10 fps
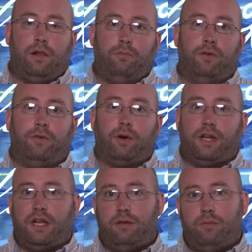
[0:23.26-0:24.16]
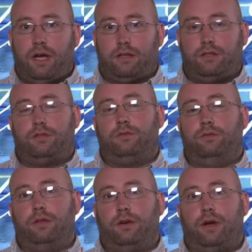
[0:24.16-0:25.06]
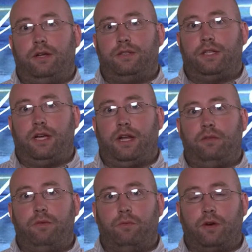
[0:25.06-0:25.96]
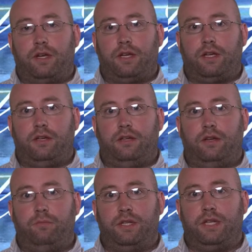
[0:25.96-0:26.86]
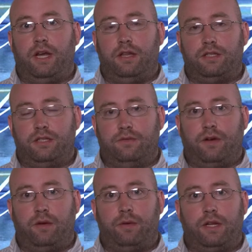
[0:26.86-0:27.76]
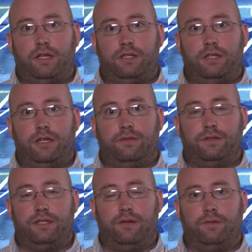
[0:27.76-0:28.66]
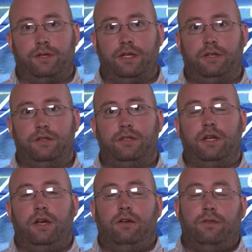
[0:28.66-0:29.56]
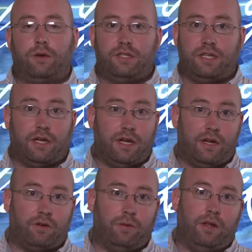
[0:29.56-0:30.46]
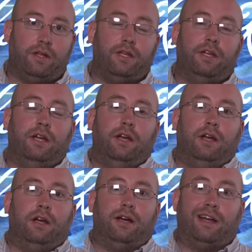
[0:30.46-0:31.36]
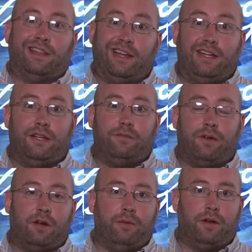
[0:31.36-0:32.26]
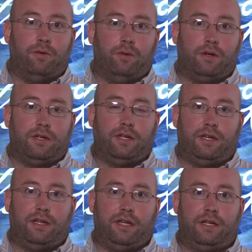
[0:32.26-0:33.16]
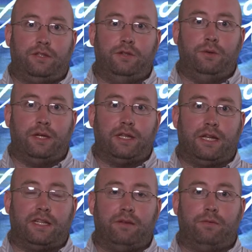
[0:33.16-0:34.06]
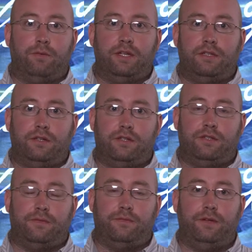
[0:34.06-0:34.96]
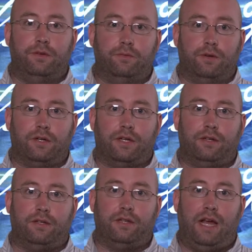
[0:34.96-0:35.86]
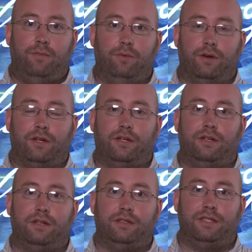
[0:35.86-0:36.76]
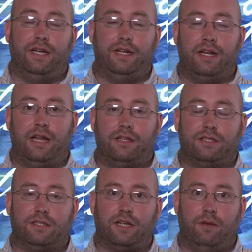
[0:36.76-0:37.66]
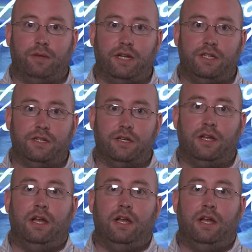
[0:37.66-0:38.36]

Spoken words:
Before I came back to school at Ohio State, I had been working at Battelle as an environmental engineer for several years, focusing on air quality. I like environmental work. I like doing that type of research and field work, lab work, data analysis combination.